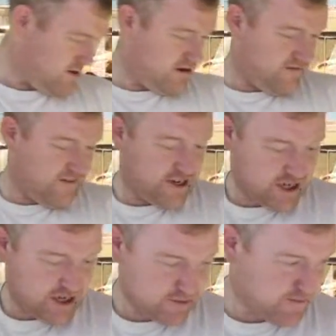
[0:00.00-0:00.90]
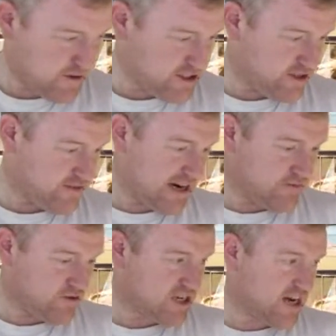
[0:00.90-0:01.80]
eventually. I'm surprised the other
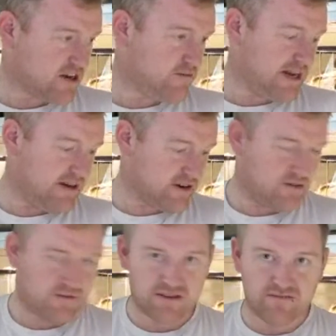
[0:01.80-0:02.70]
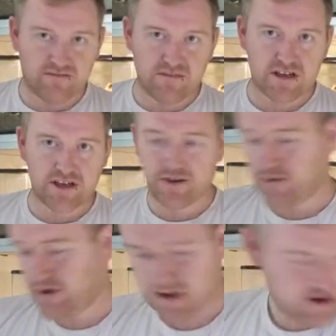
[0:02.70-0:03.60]
animals aren't coming out and going, what the f are you doing?